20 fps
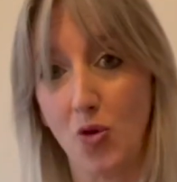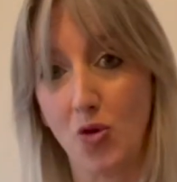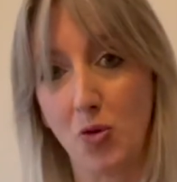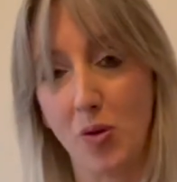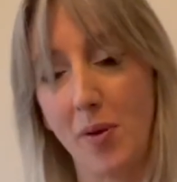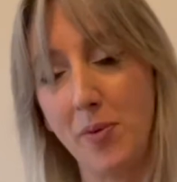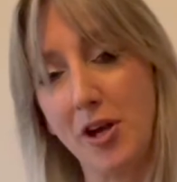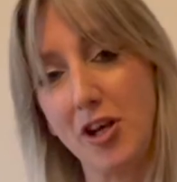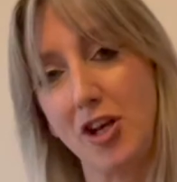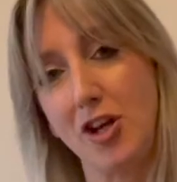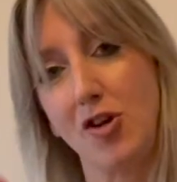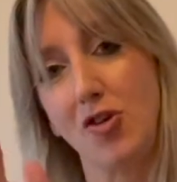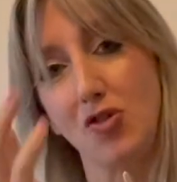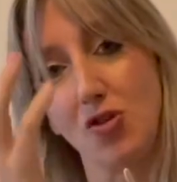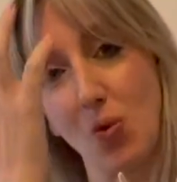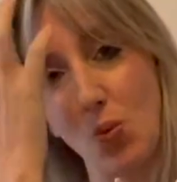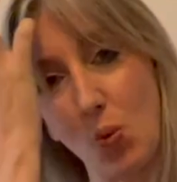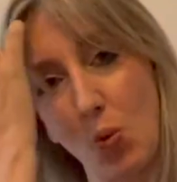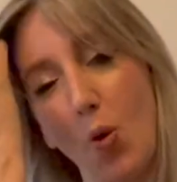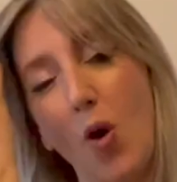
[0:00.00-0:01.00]
So I'm going to use
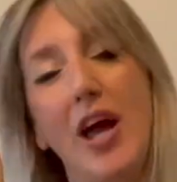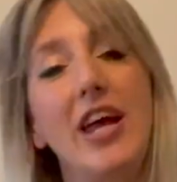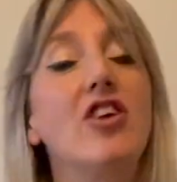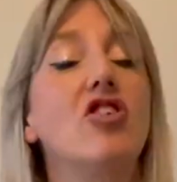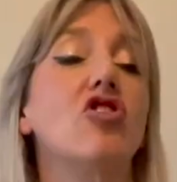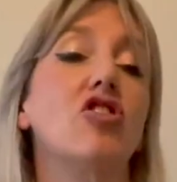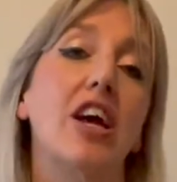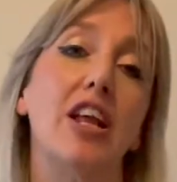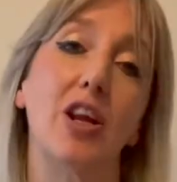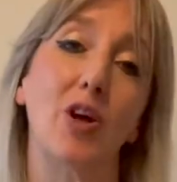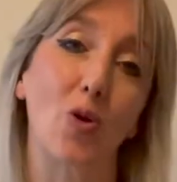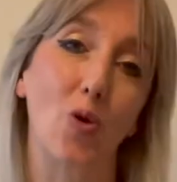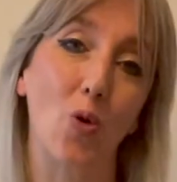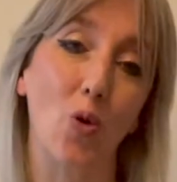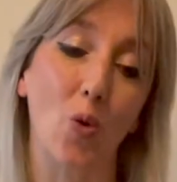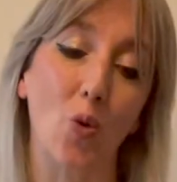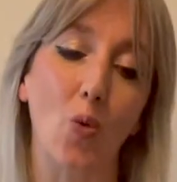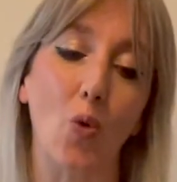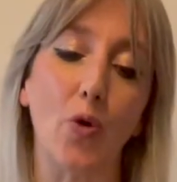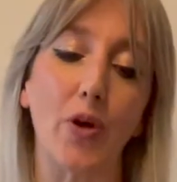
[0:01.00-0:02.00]
some white Shetland
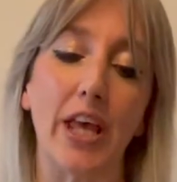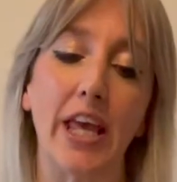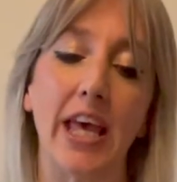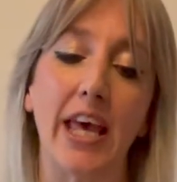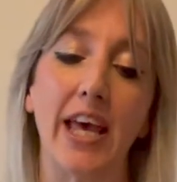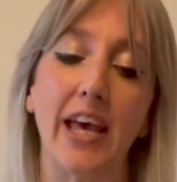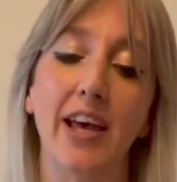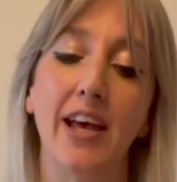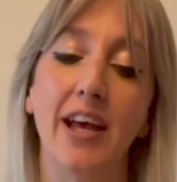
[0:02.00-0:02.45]
core wool here,